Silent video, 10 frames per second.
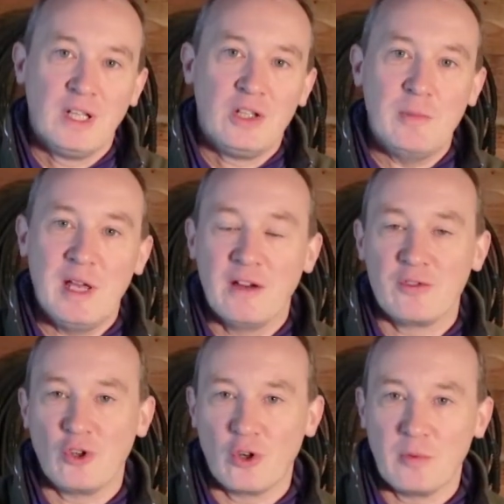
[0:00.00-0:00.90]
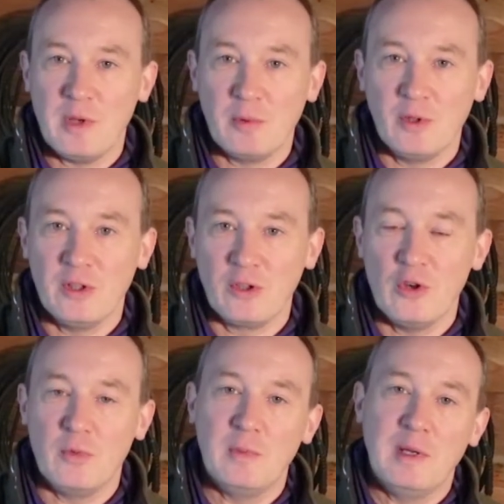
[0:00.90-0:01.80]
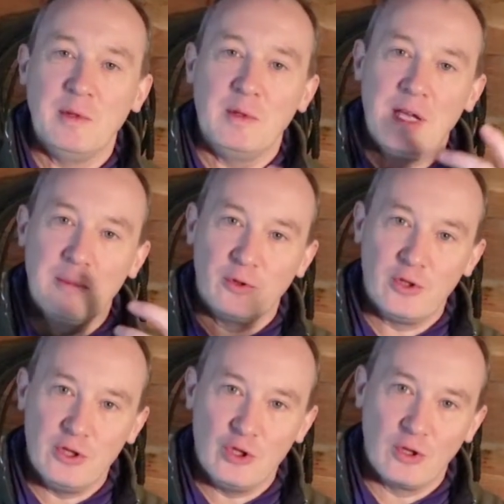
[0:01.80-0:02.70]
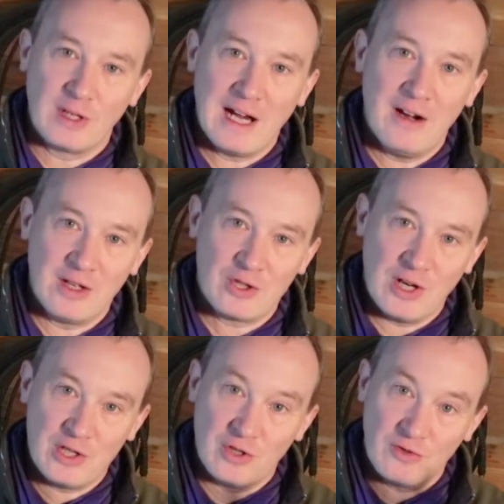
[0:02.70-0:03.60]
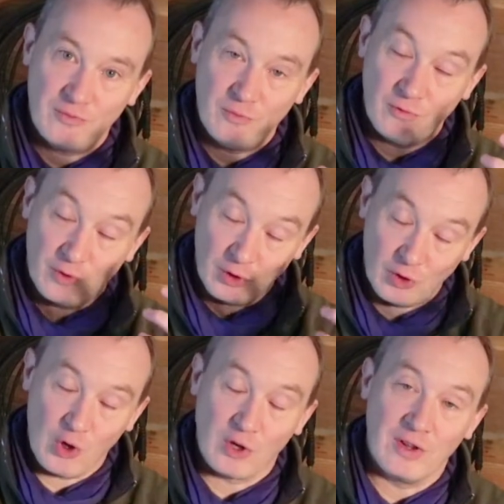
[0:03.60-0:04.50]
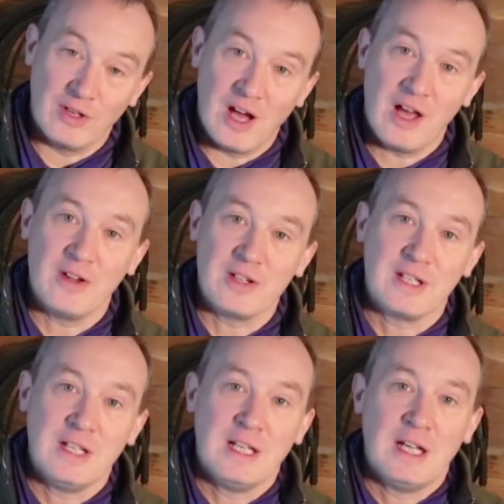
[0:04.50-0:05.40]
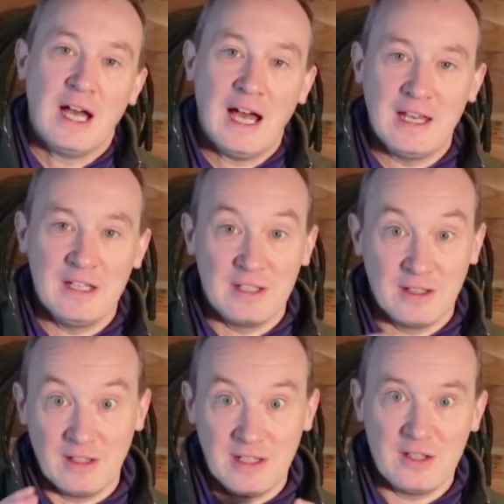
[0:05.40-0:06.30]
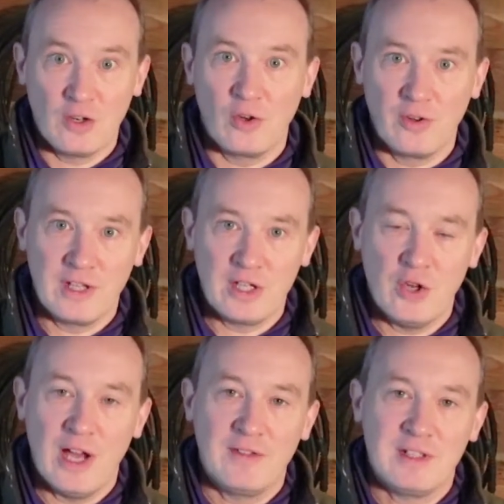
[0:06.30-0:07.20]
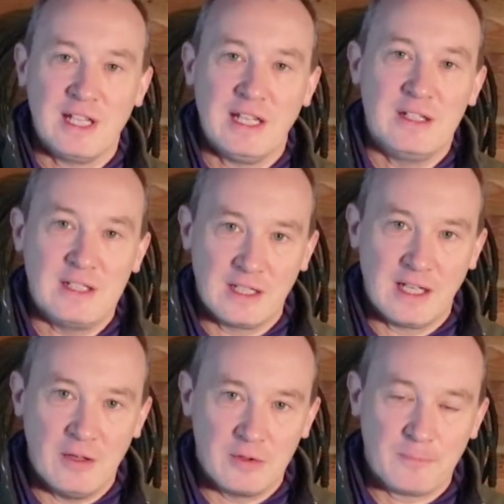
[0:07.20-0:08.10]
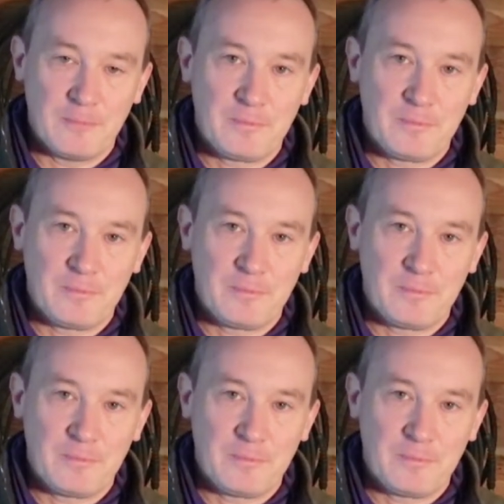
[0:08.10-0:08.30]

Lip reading: You may have stronger people in the group who may be able to endure carrying a stretcher for longer than others, and these are all the things you have to take into account.